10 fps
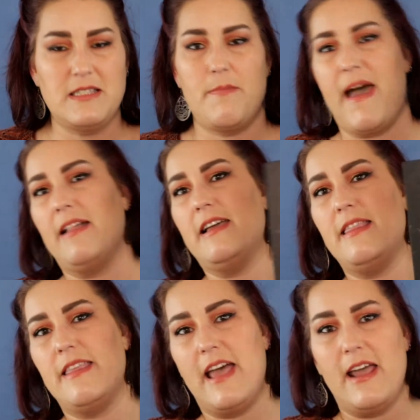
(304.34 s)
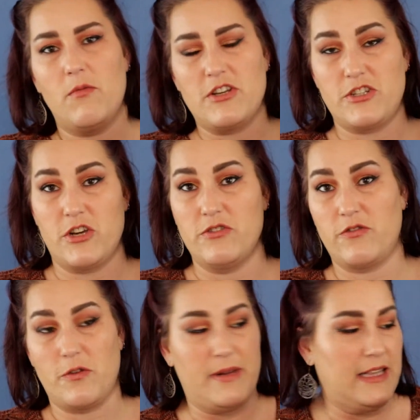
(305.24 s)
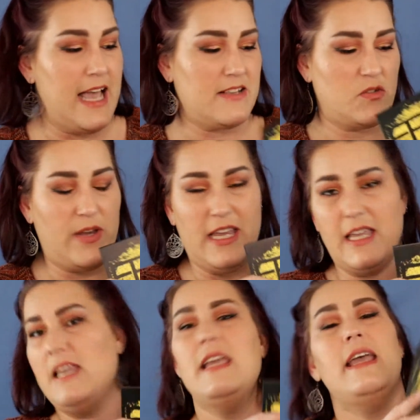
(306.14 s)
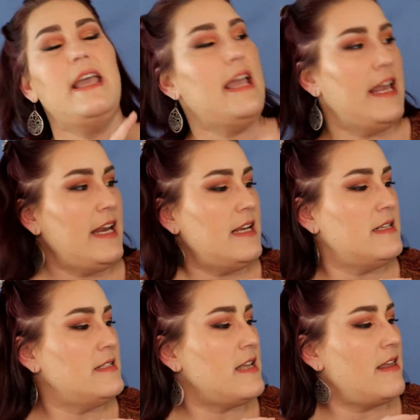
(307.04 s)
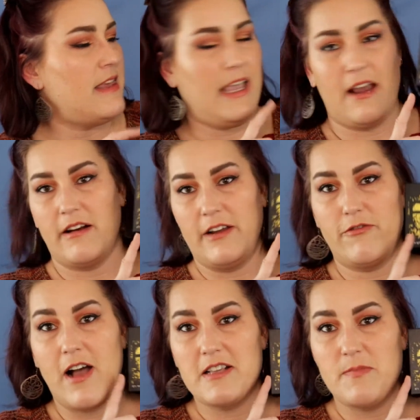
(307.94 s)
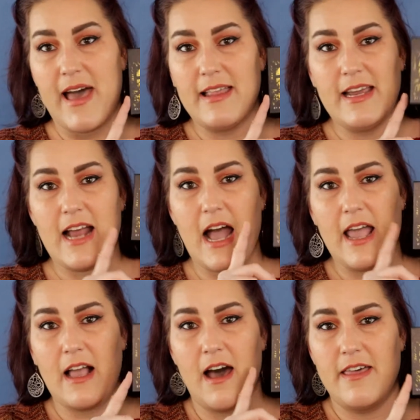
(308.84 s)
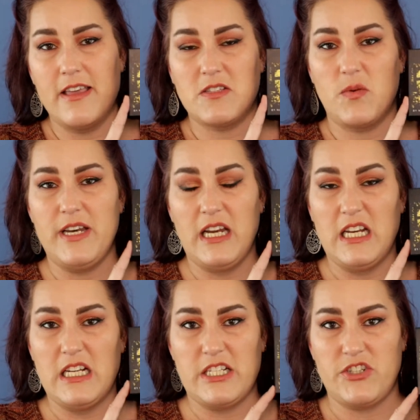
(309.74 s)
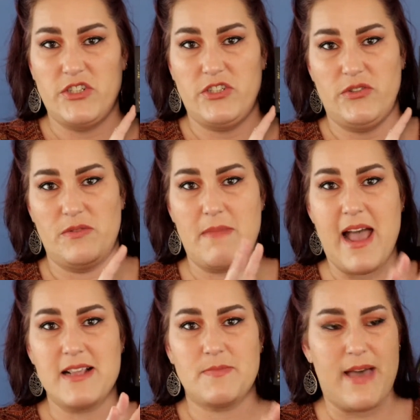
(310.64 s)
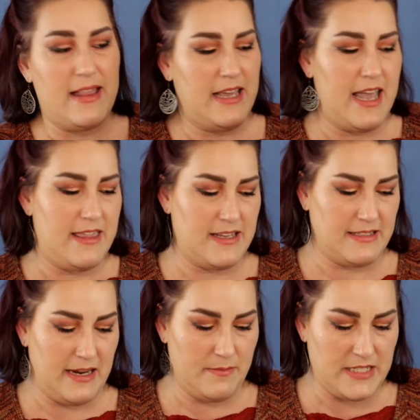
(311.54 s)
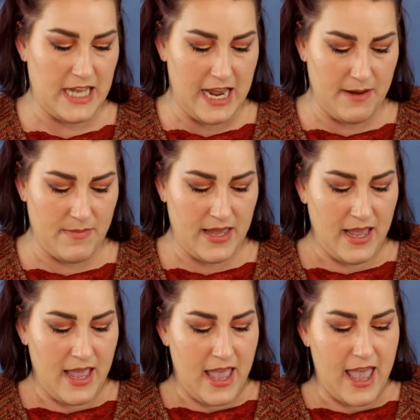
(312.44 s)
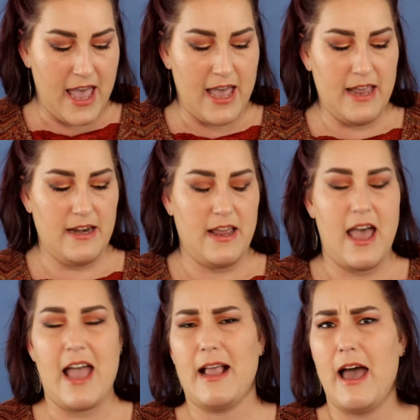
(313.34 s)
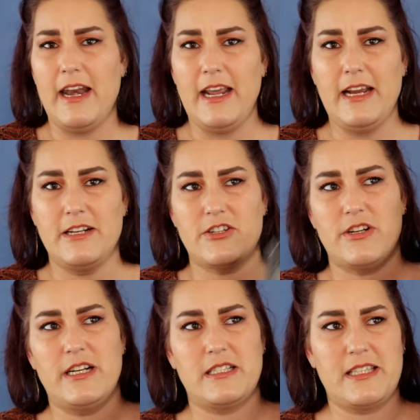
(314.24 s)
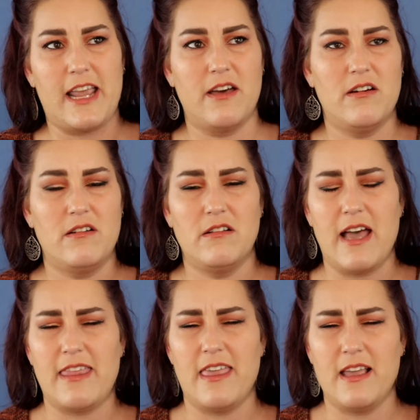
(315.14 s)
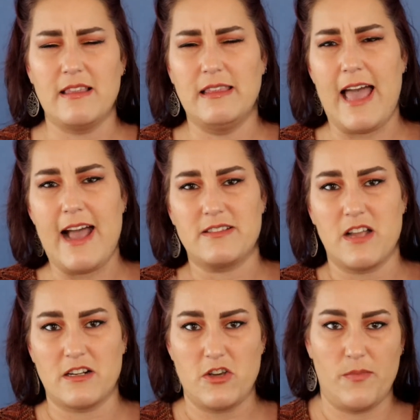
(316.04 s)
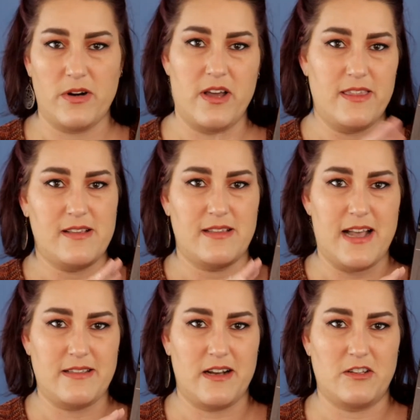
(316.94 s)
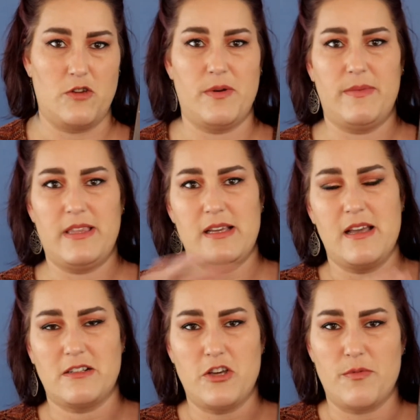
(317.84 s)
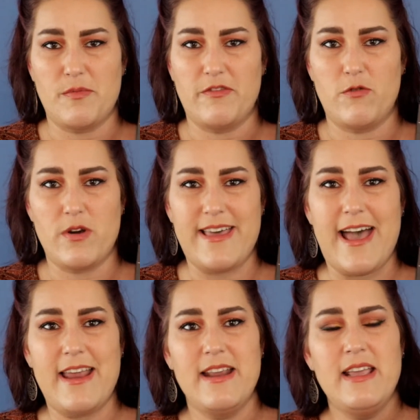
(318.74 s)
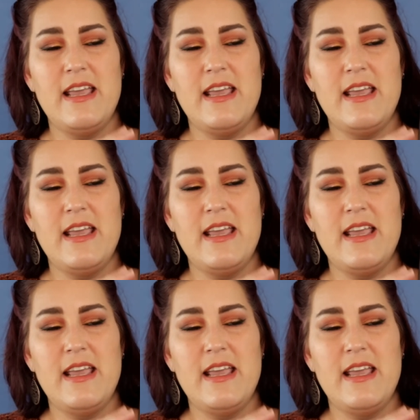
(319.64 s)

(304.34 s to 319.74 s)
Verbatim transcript: the palette that was chose for me last week. It is the Karity Frost palette. I got this one in addition to the Mattes palette at the same time. And I got it during a sale, I think last October, not this last October, but the October before that